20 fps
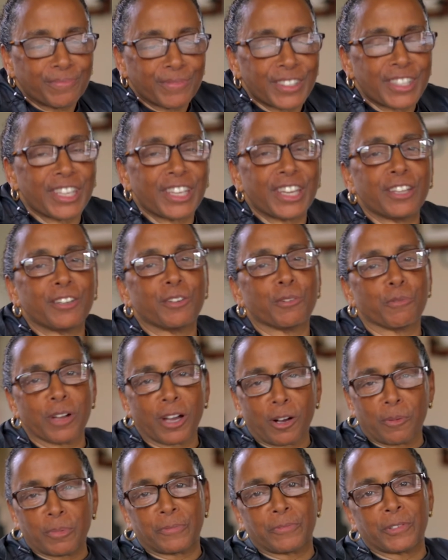the inner
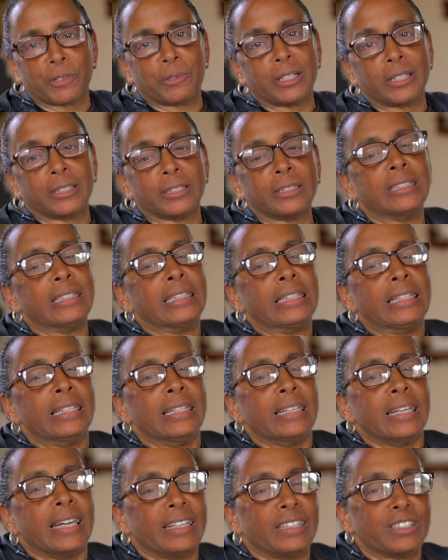realm, if you will.
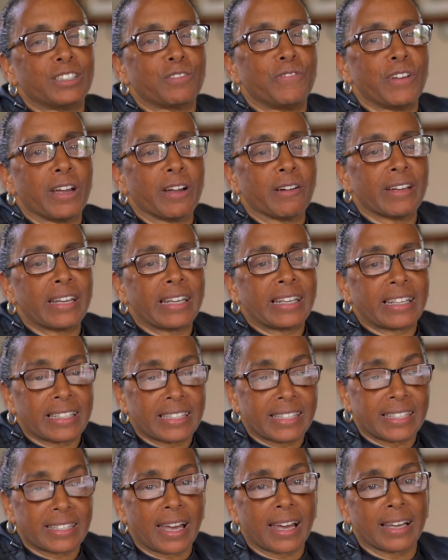And it's very
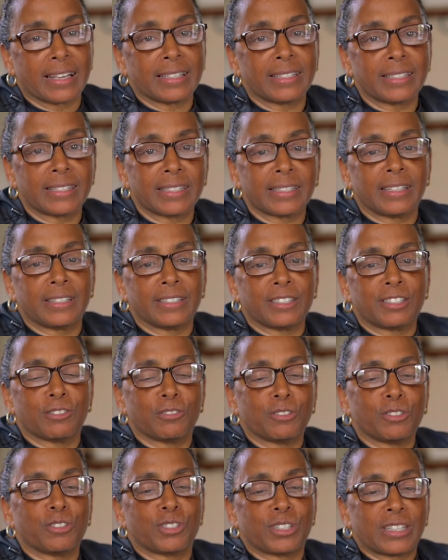concise. And as
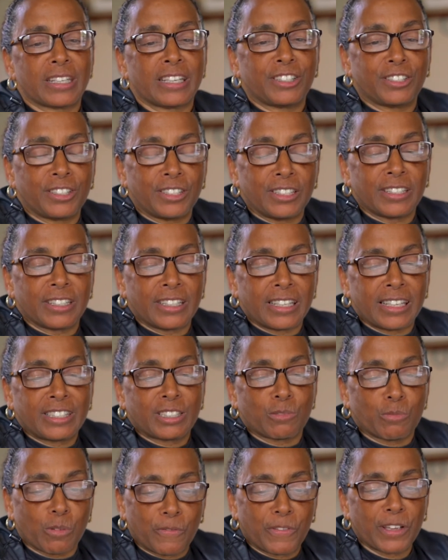soon as it,
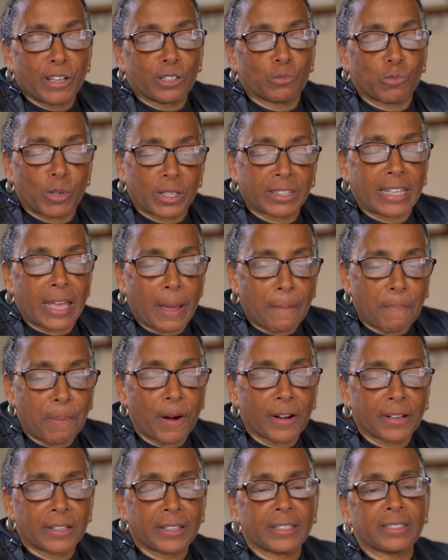it's revealed what that
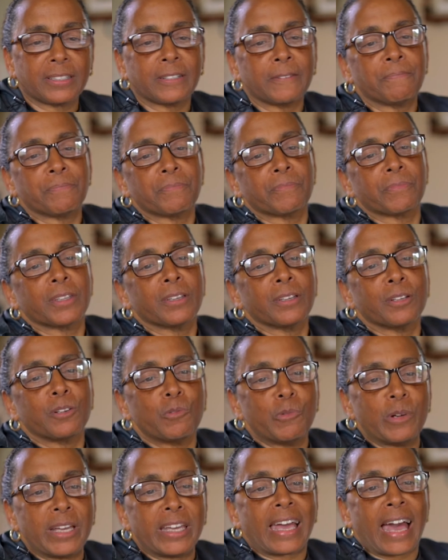part is,
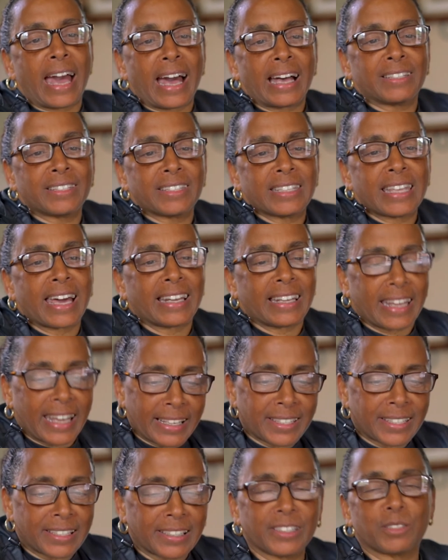we ask that
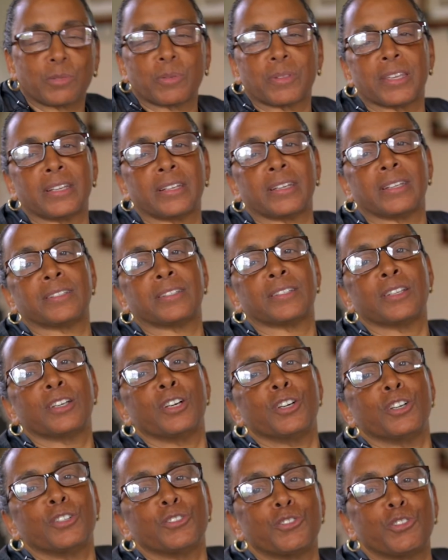excellence within us
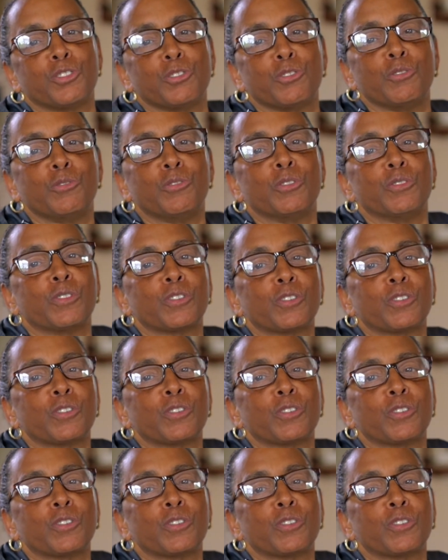to